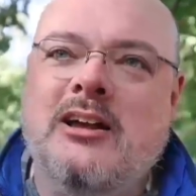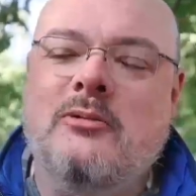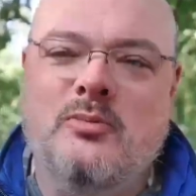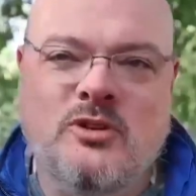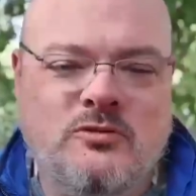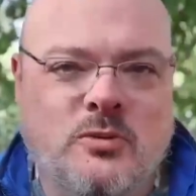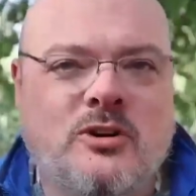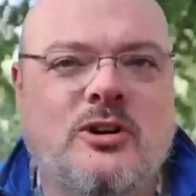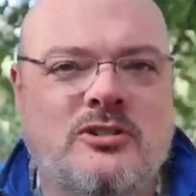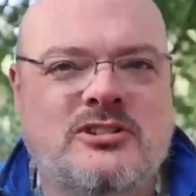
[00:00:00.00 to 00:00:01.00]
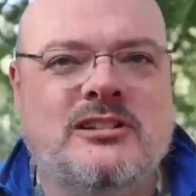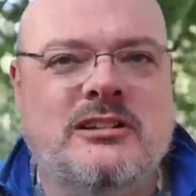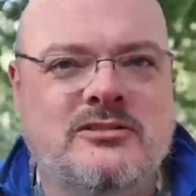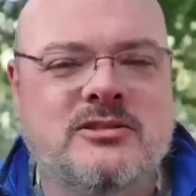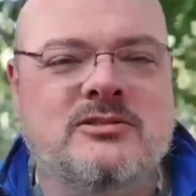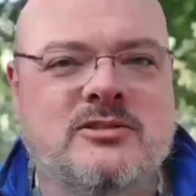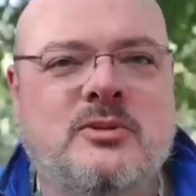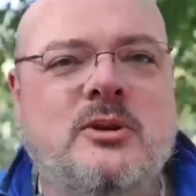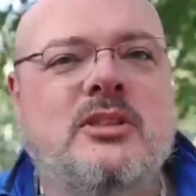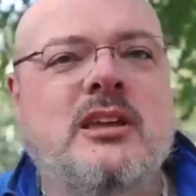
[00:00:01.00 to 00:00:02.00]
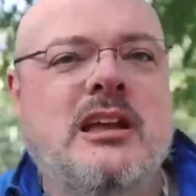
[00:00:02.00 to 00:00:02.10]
move more cautiously, and so on and so forth.